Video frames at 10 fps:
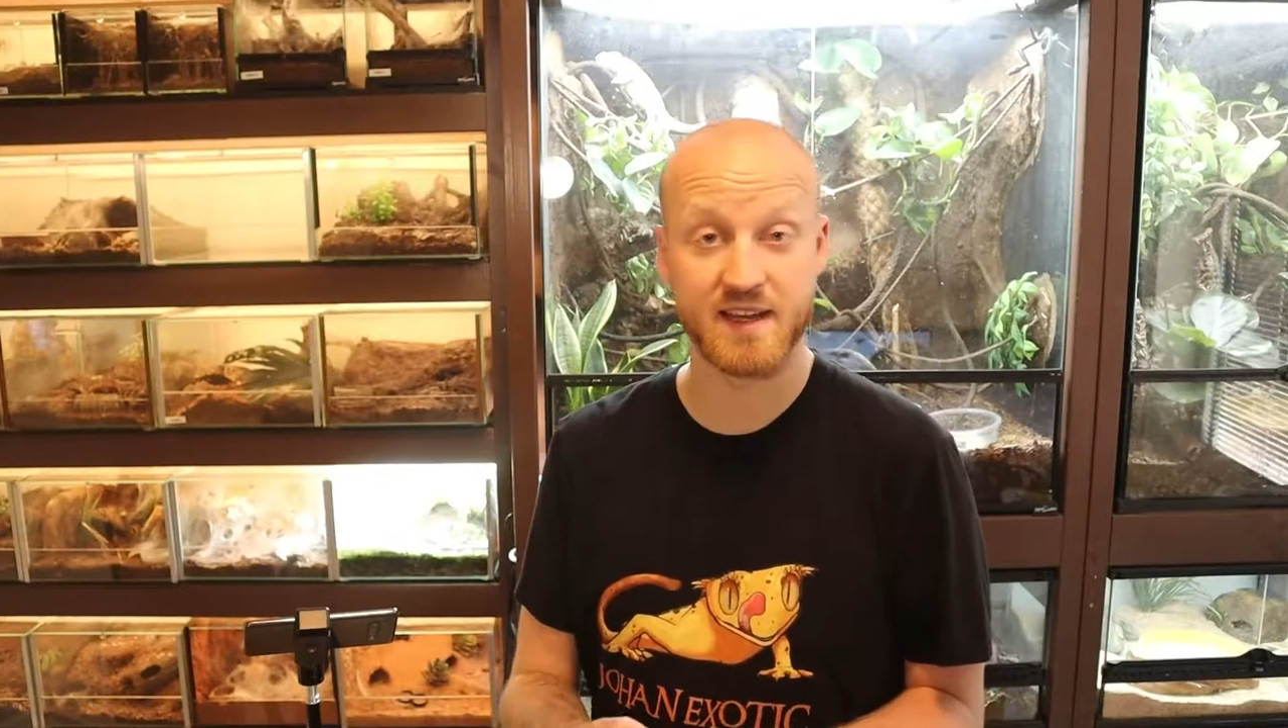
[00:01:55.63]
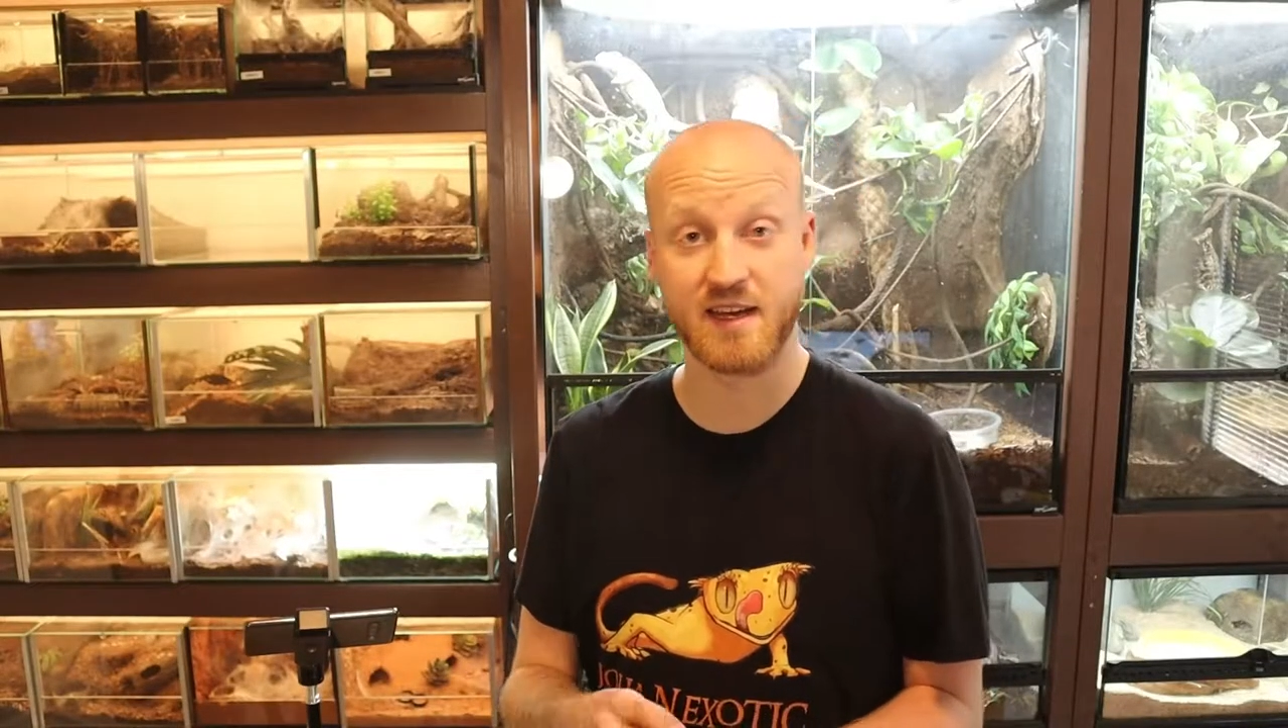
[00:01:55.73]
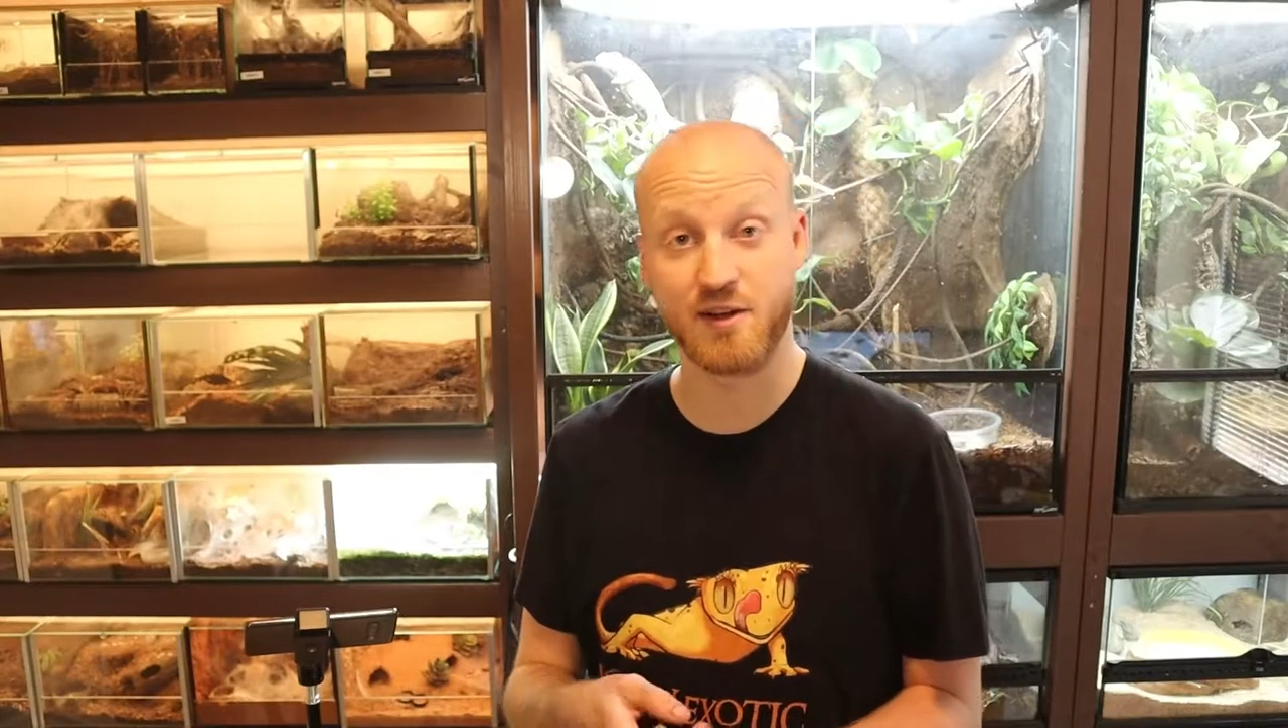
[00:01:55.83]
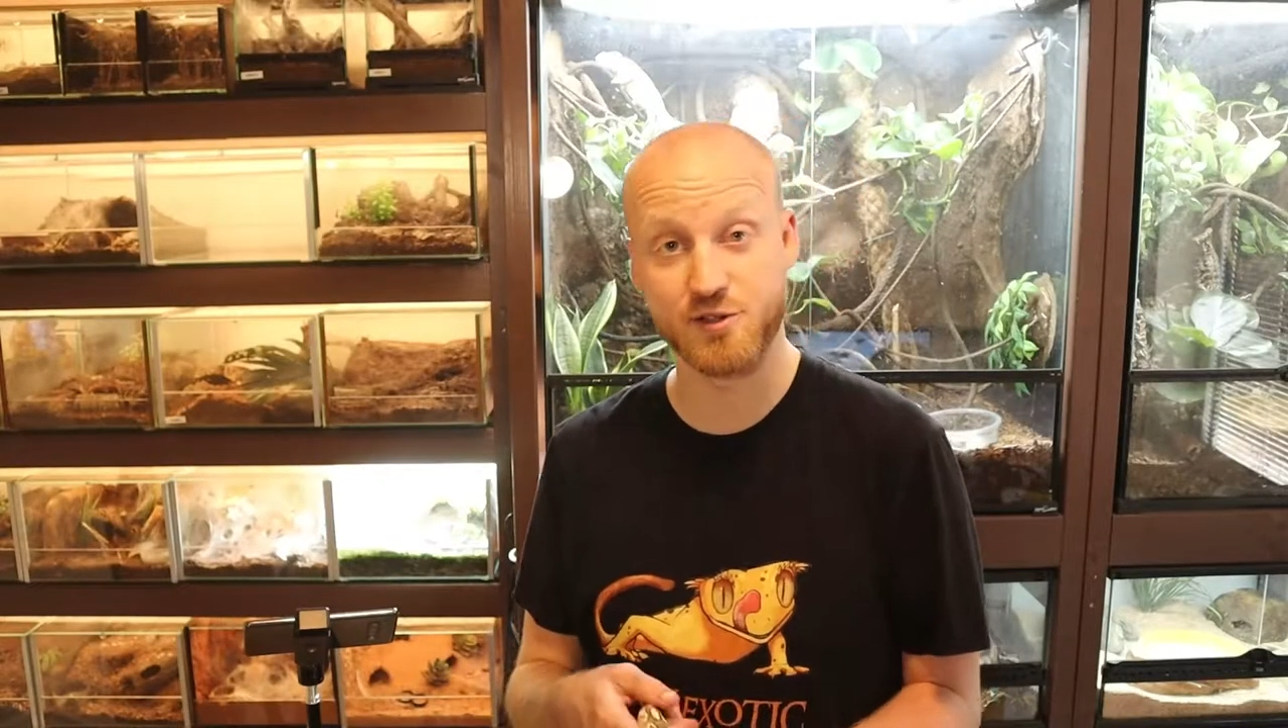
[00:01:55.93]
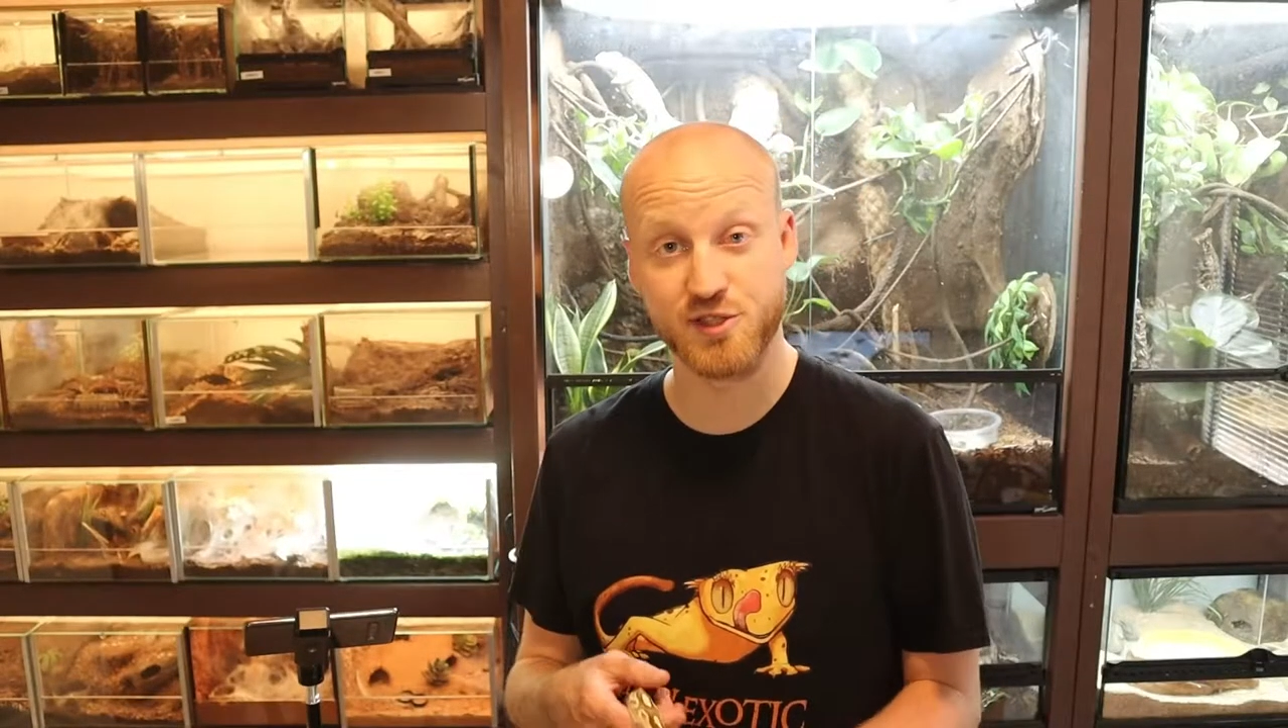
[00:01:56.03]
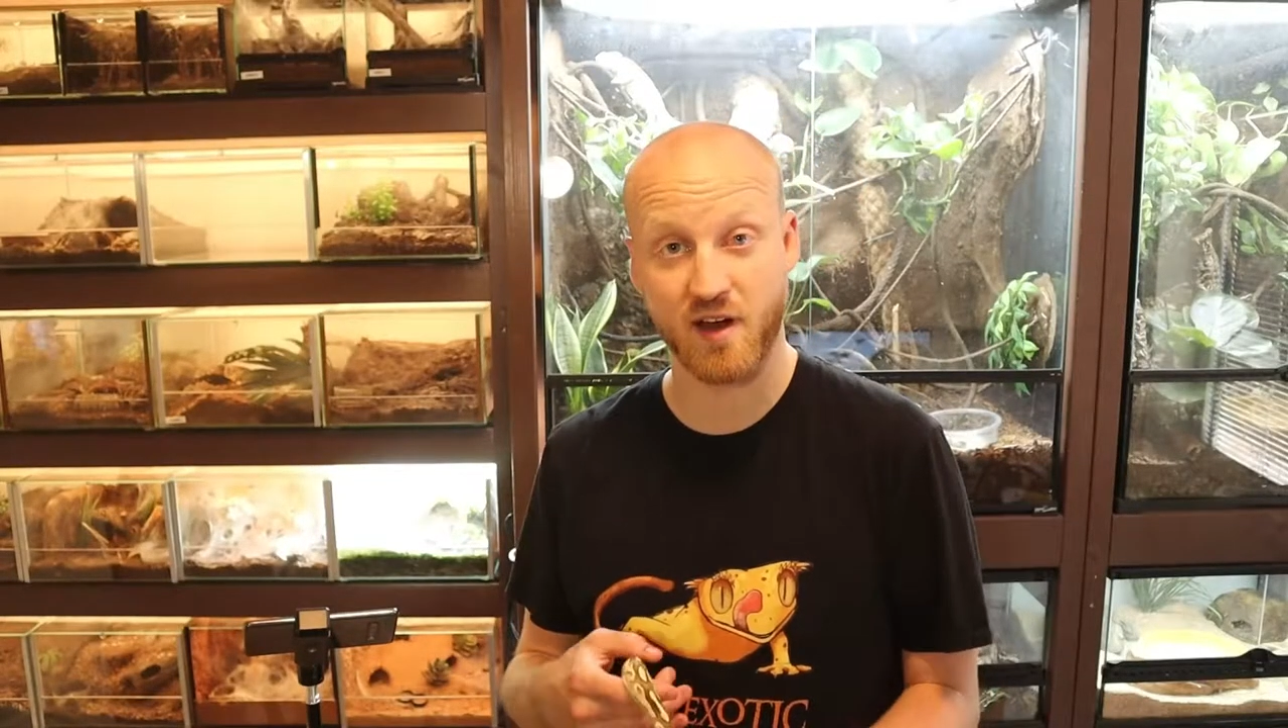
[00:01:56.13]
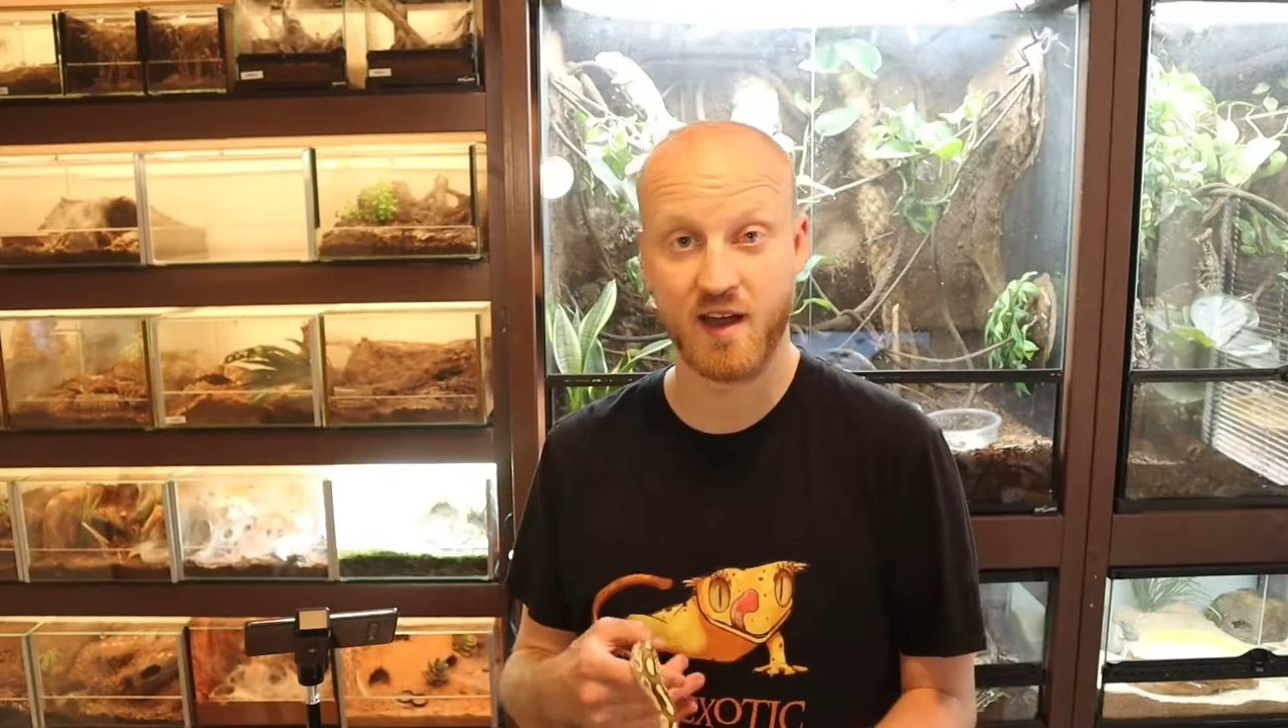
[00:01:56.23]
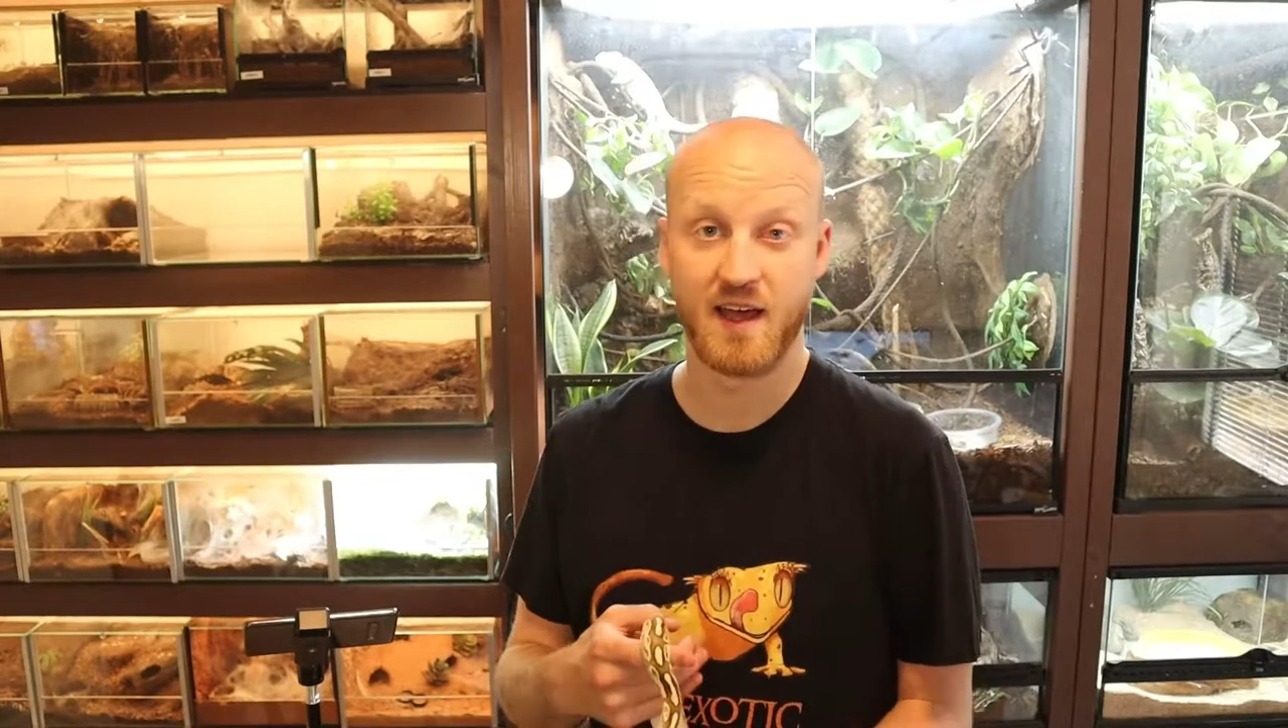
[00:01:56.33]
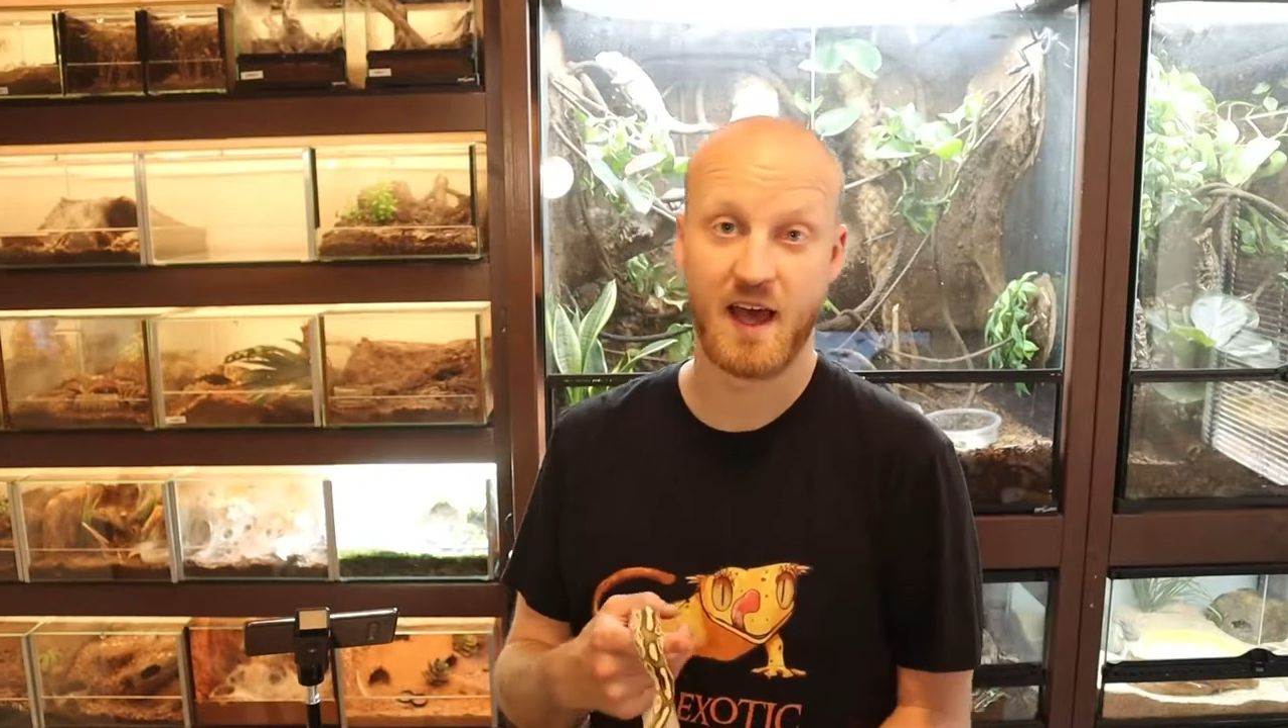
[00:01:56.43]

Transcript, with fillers: the enclosure.